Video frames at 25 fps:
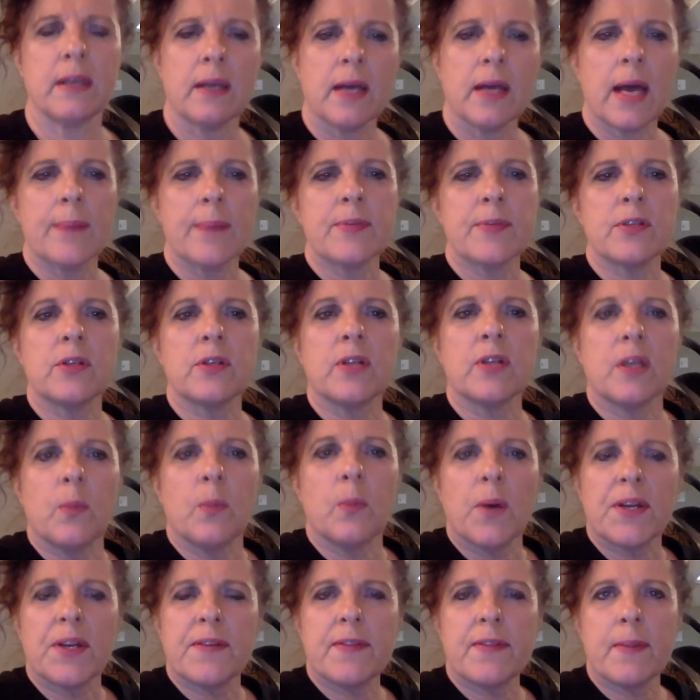Absolutely.
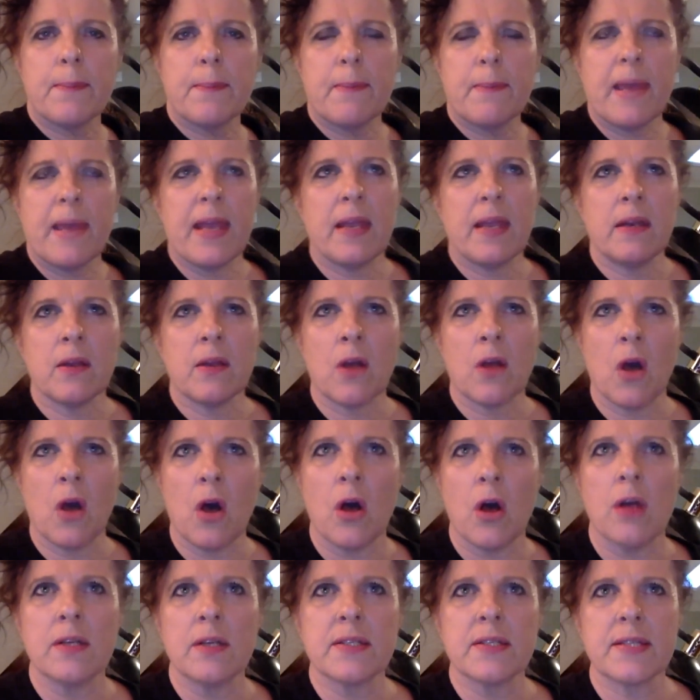One of the main
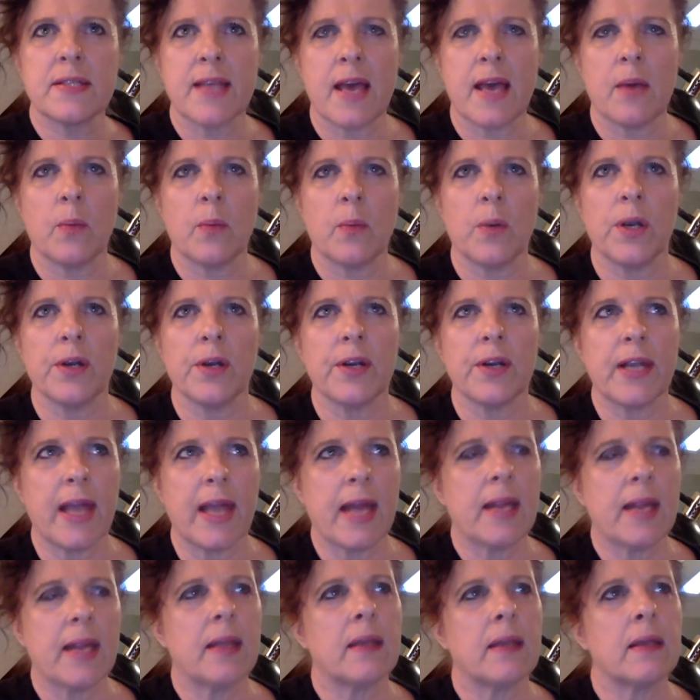calls that we're
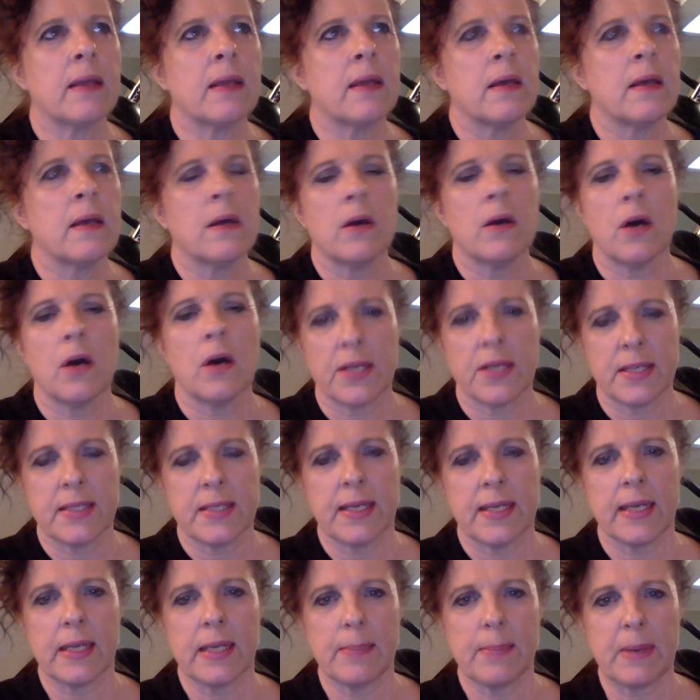getting on a
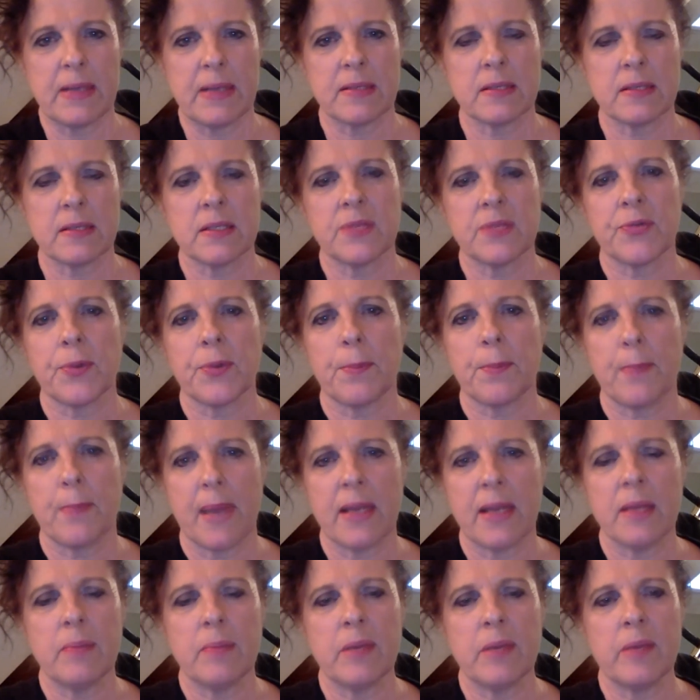daily basis from
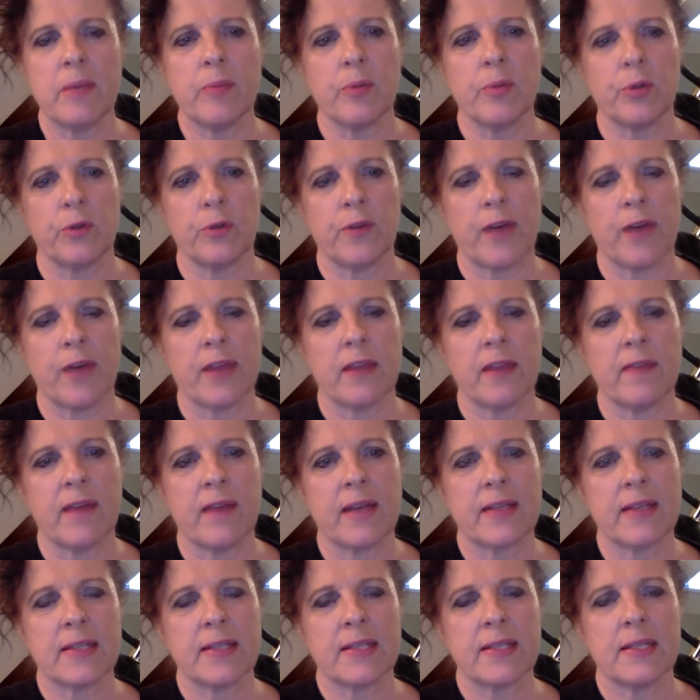many people who've had the
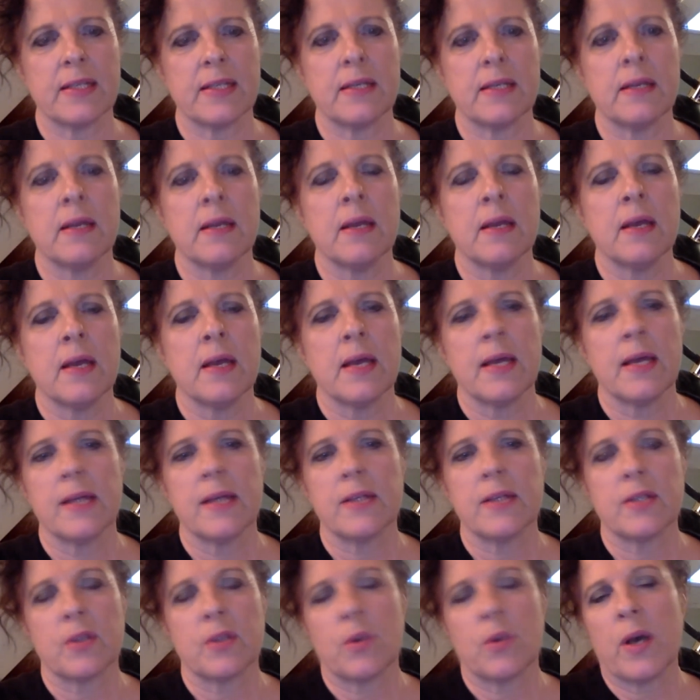vaccine
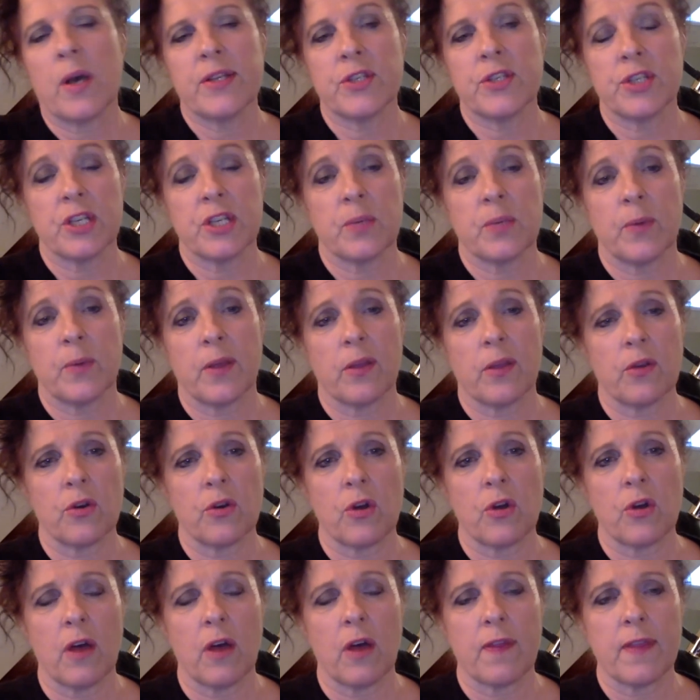is questioning whether or
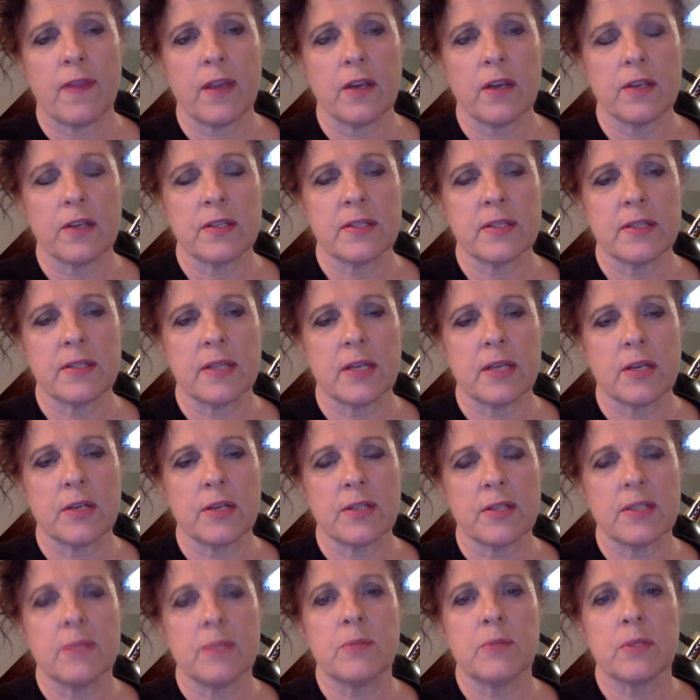not their
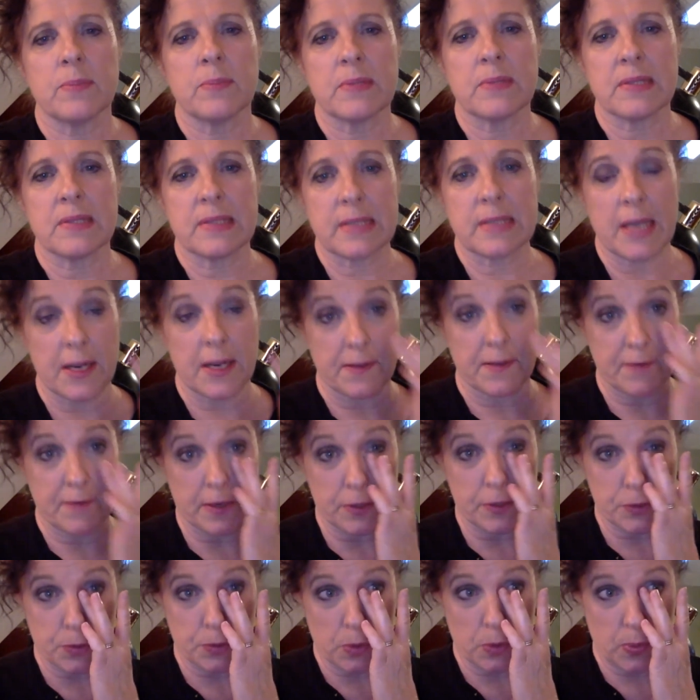symptoms and side
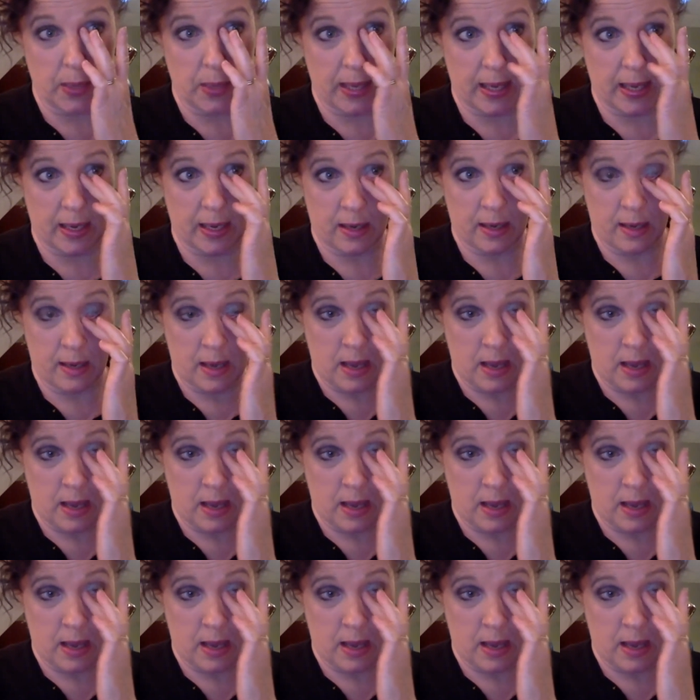effects are okay.